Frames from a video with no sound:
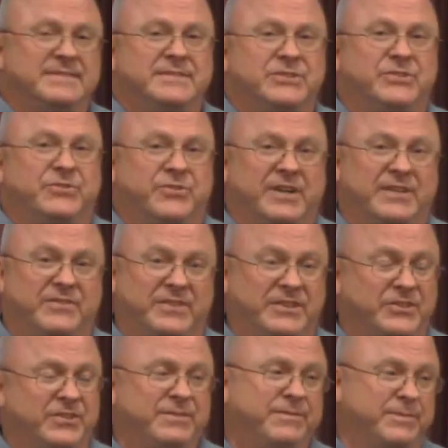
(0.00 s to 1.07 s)
to
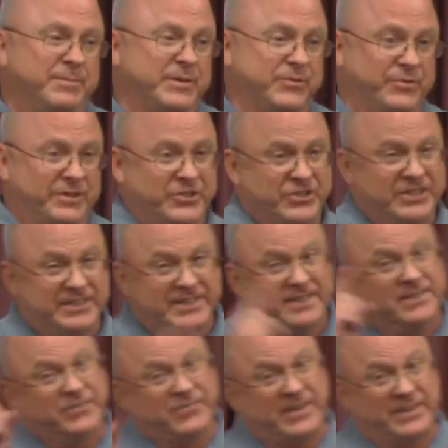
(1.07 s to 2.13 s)
transition from the Christian to
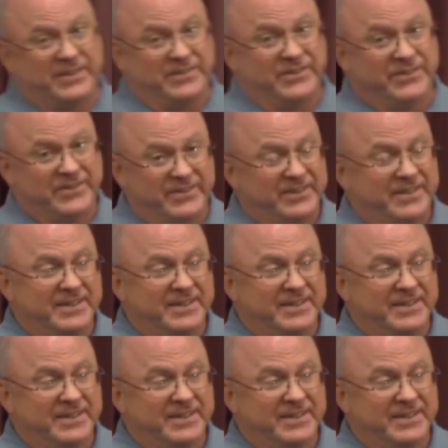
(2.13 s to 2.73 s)
the secular?